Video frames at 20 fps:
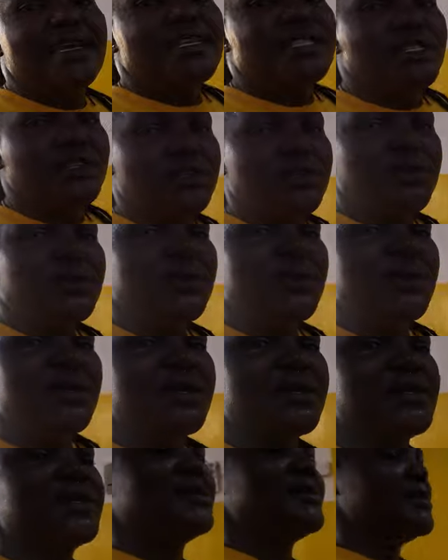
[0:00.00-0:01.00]
So,
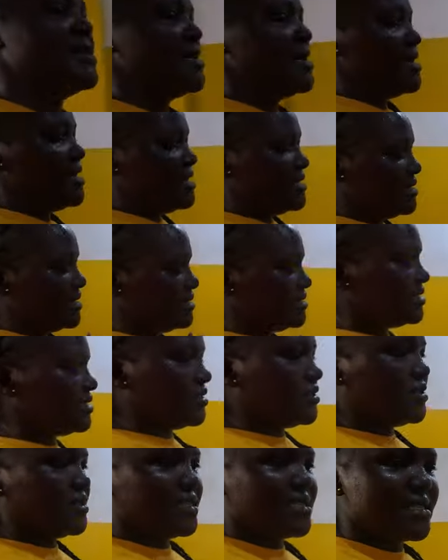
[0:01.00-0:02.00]
let's
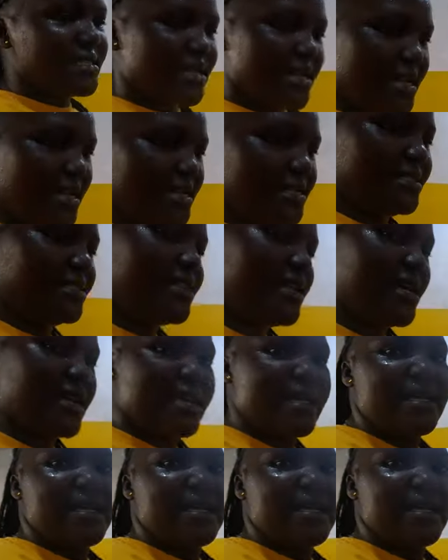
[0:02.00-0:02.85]
do it, guys.